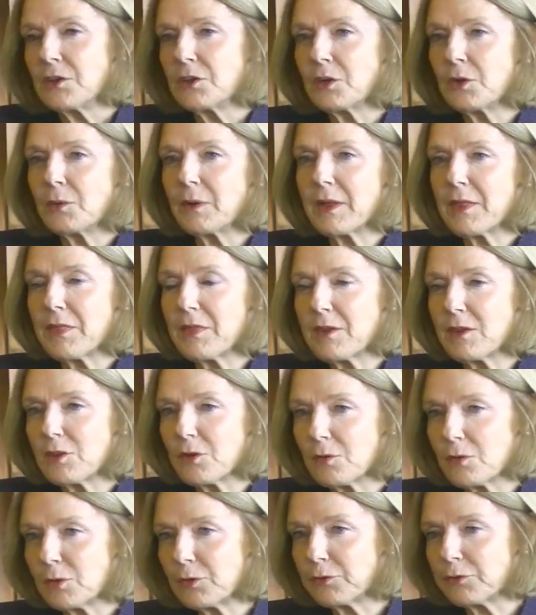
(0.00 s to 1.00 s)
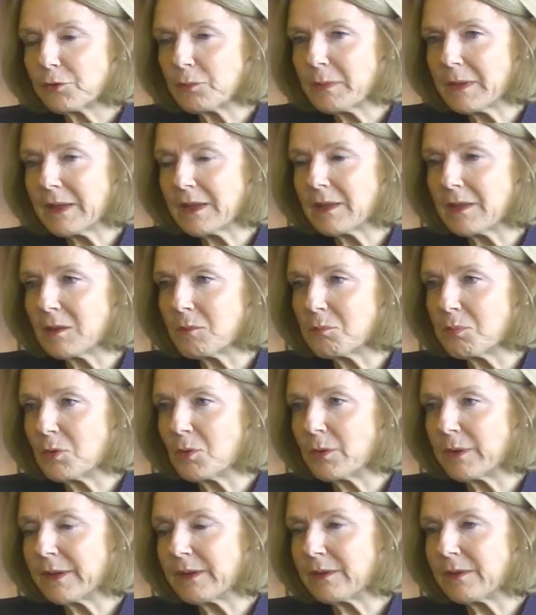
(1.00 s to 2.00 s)
You know, I think you're also making the
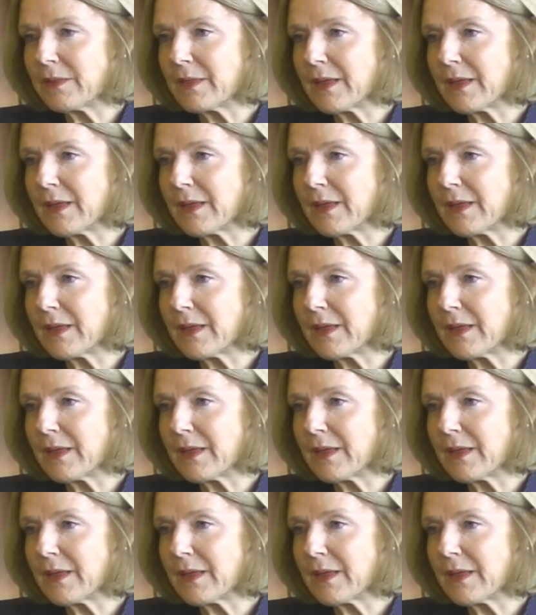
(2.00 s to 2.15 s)
point